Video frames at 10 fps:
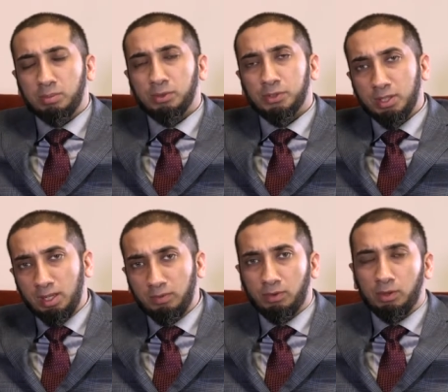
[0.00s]
most
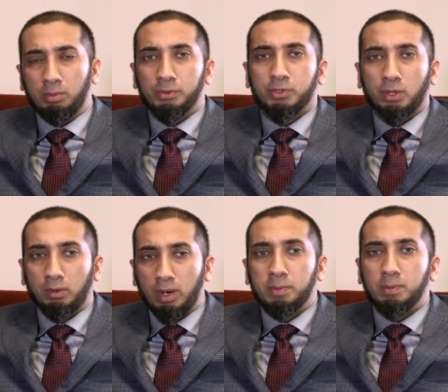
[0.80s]
evil, most
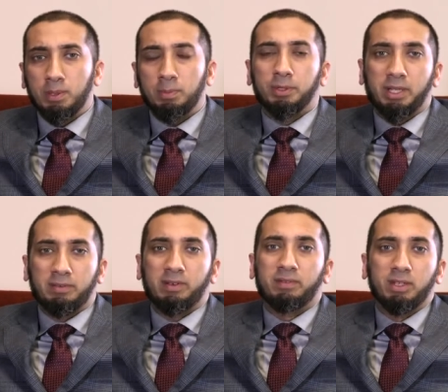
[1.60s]
corrupt people that
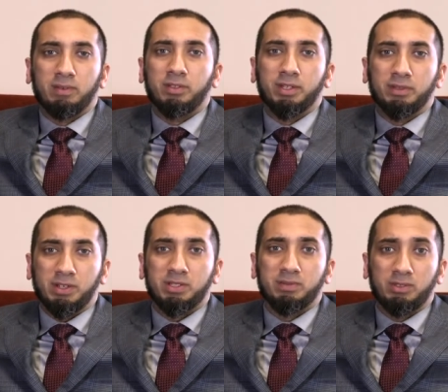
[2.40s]
have ever lived on the
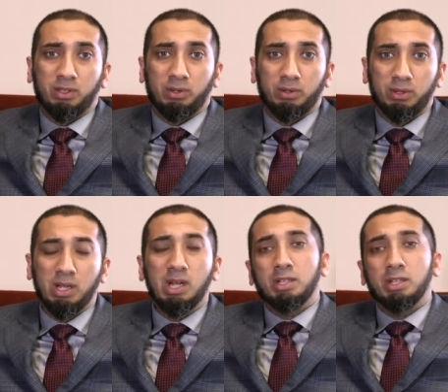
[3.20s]
face of the earth.